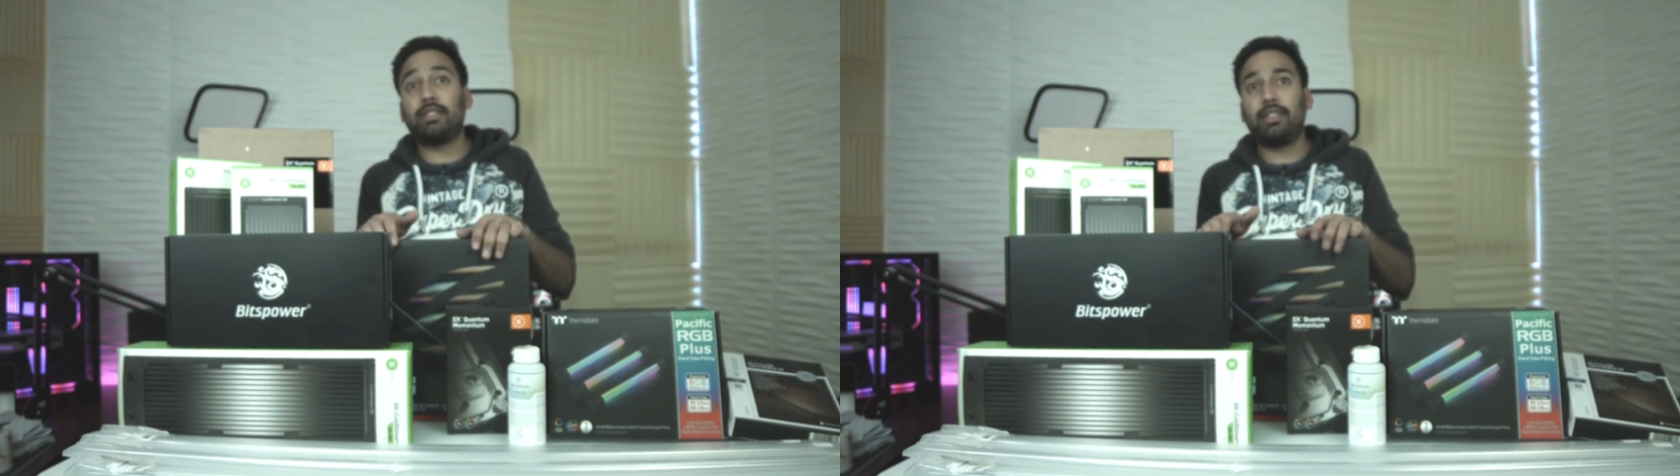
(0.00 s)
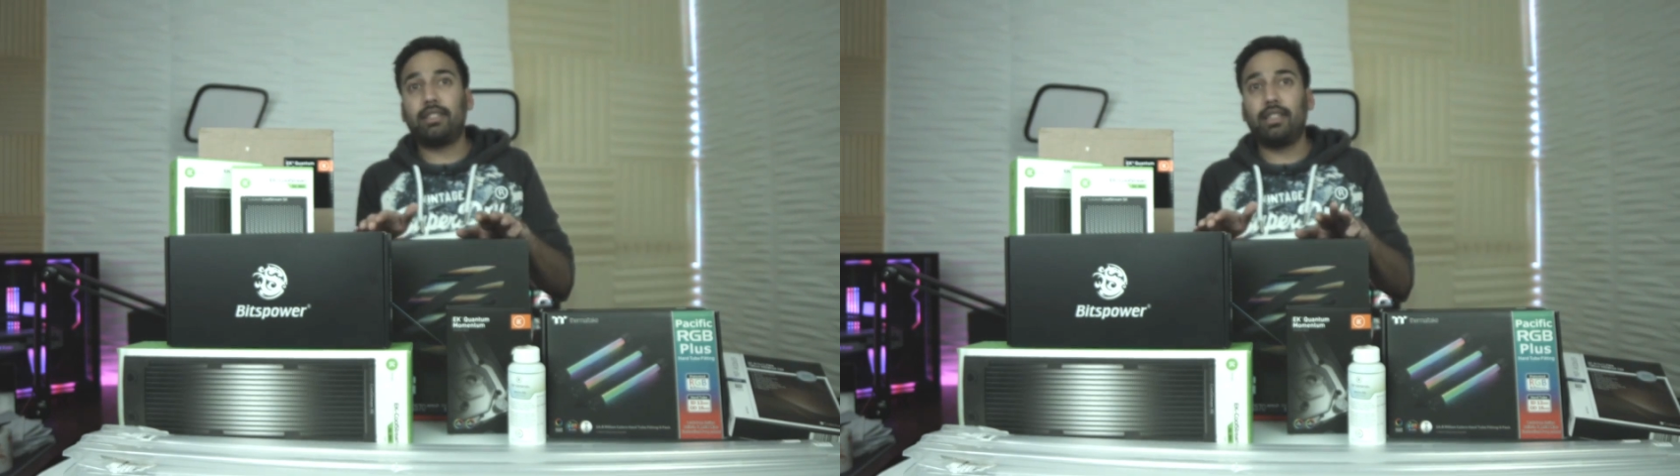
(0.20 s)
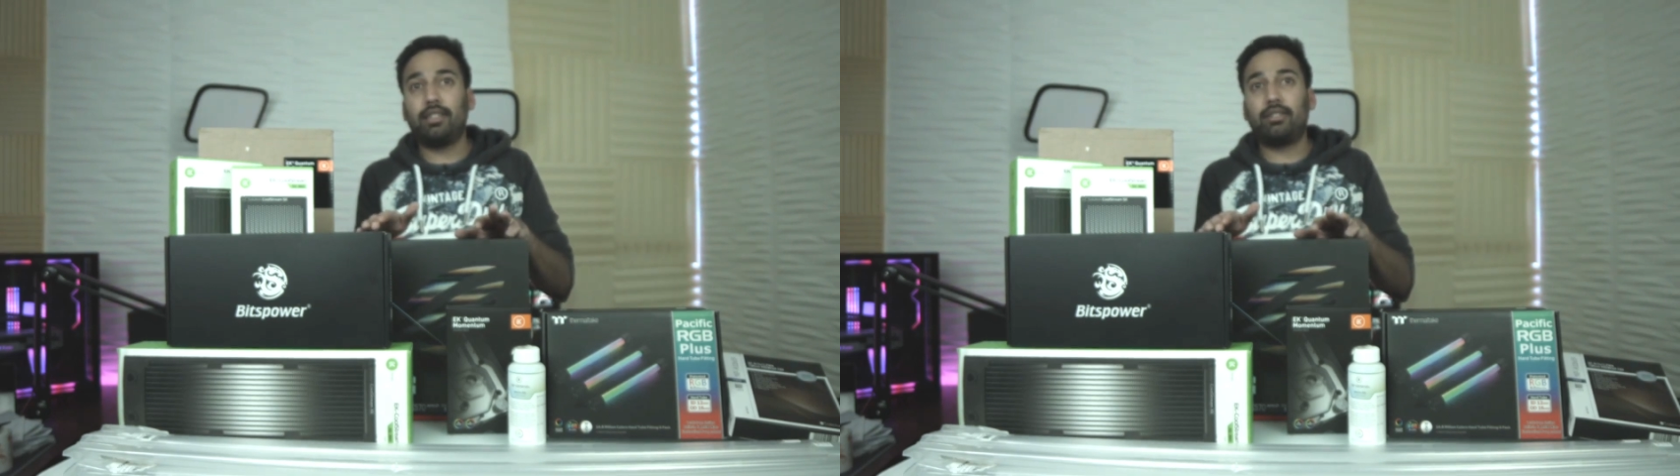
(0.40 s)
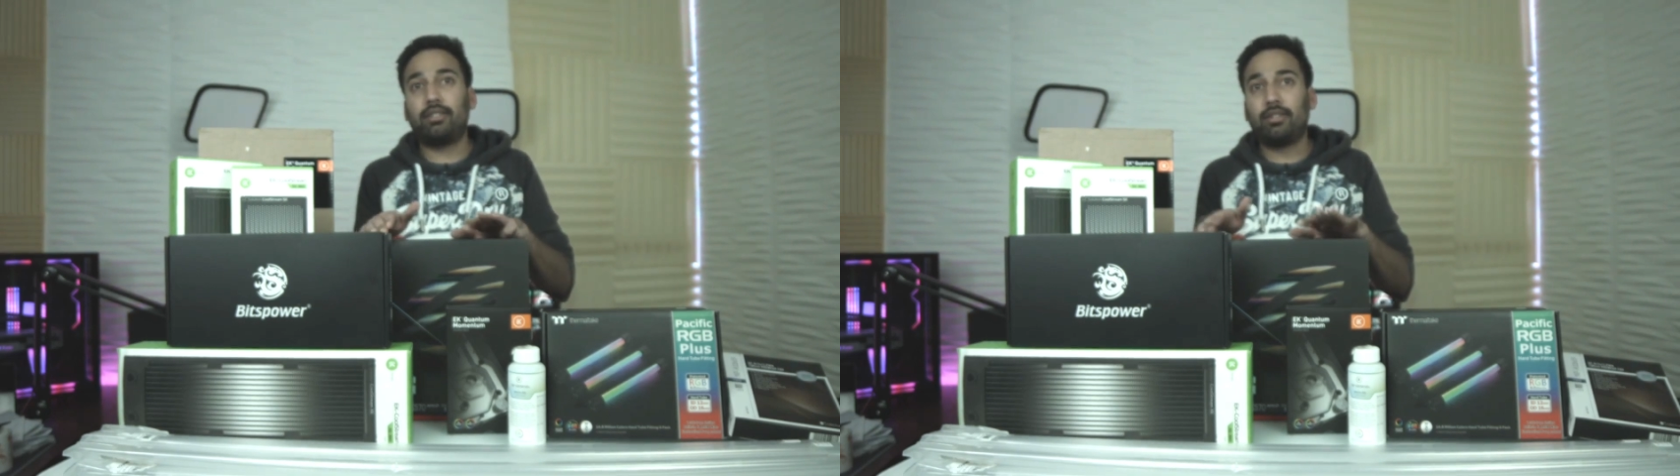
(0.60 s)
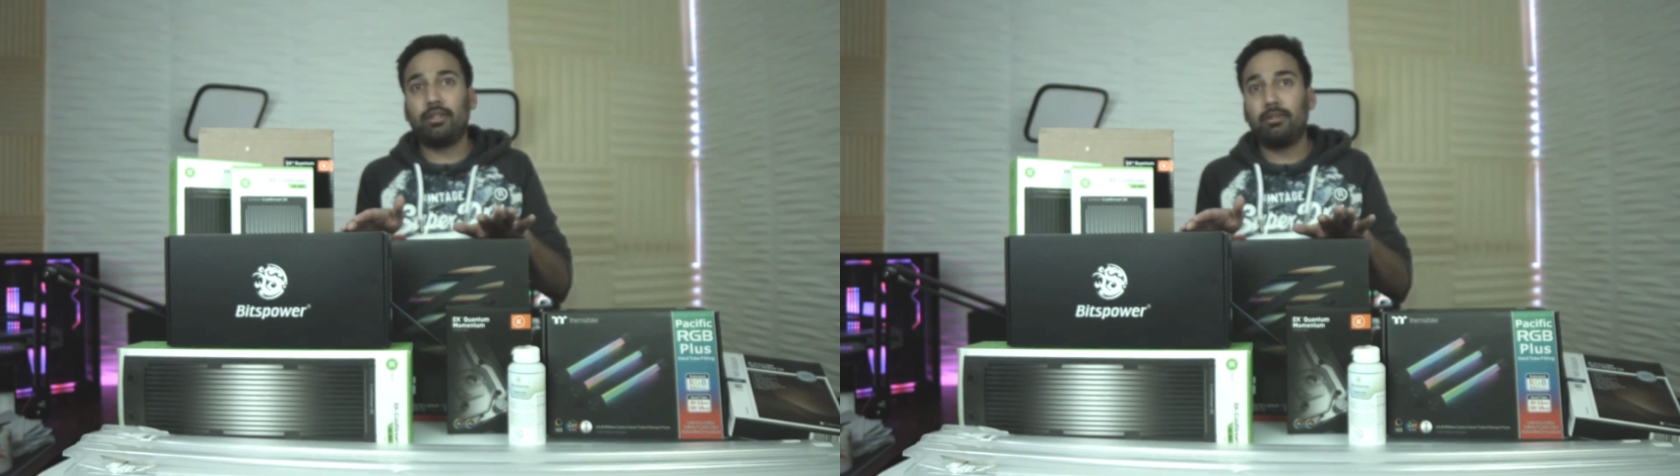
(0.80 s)
this
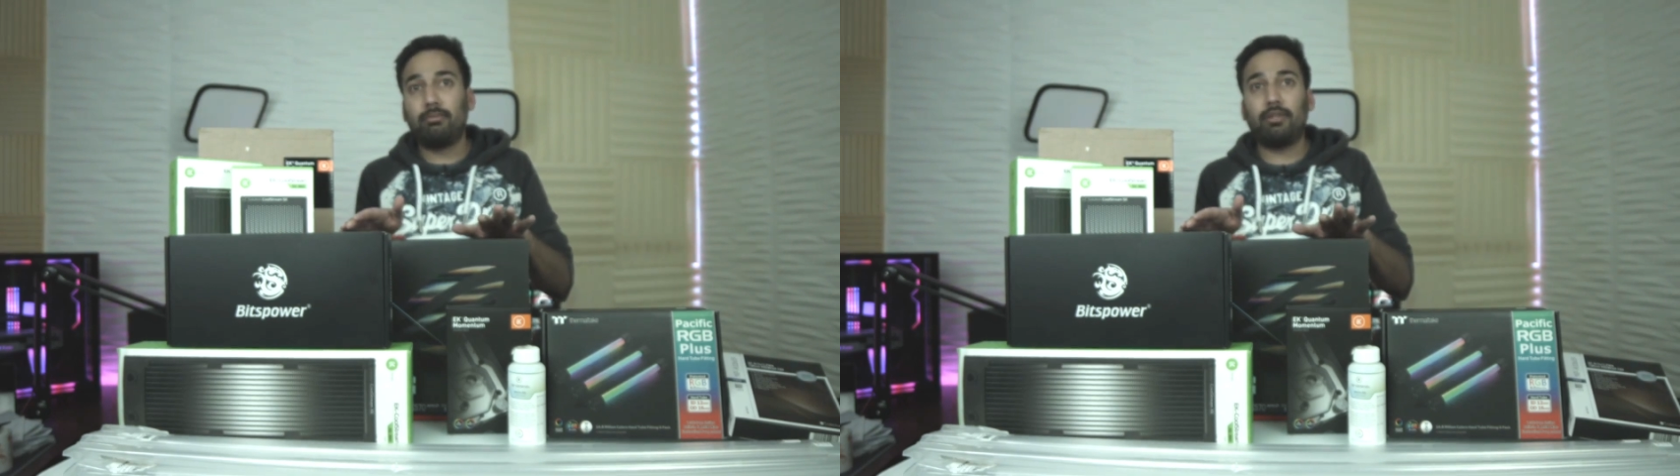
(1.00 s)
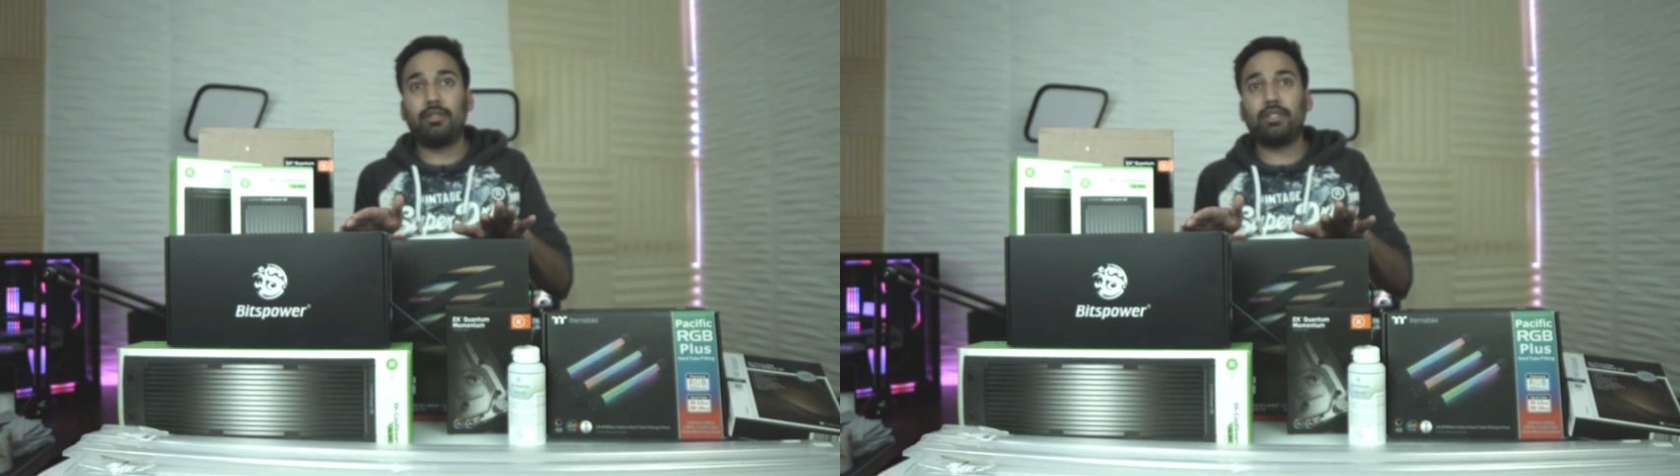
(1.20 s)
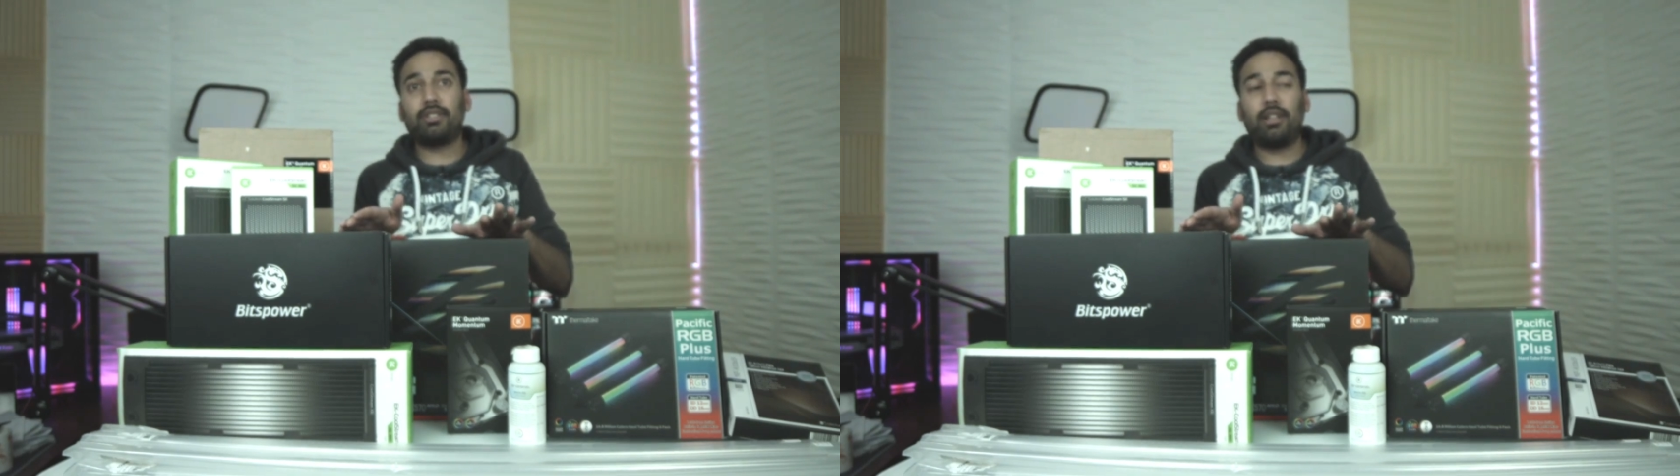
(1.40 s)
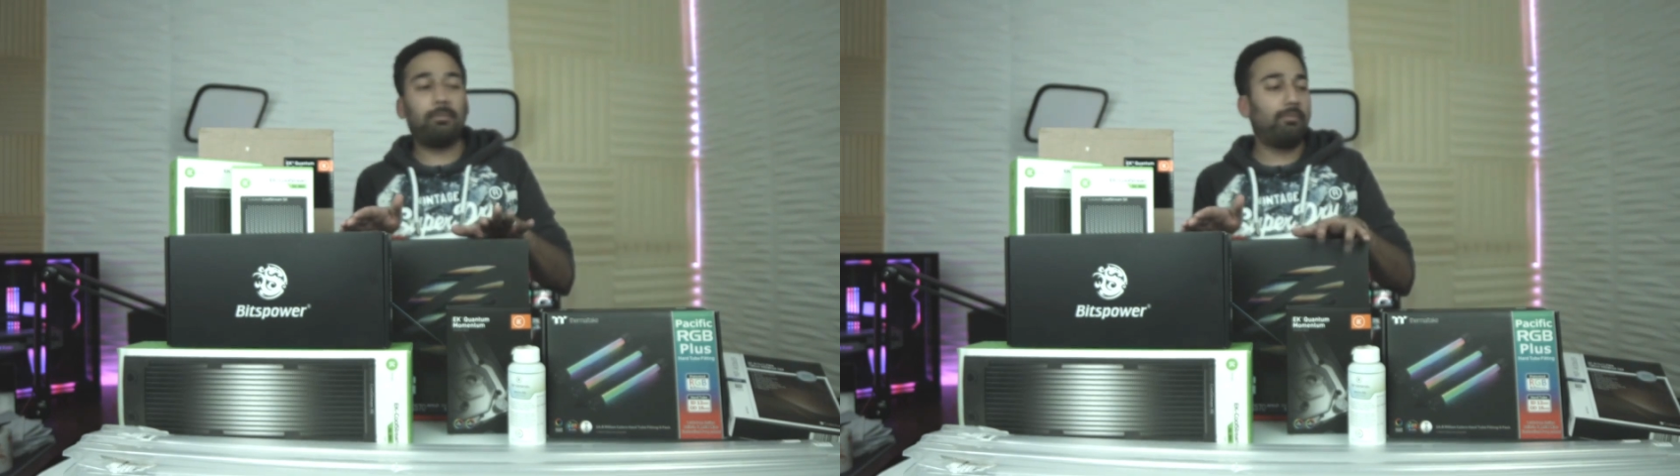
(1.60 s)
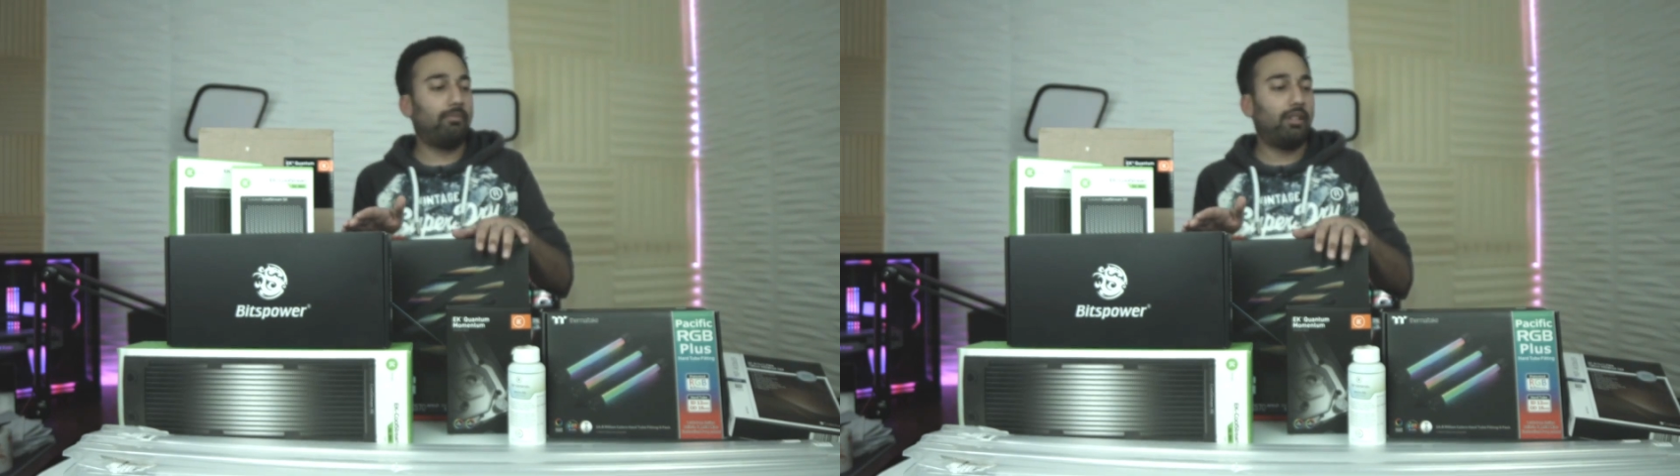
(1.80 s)
is my first time.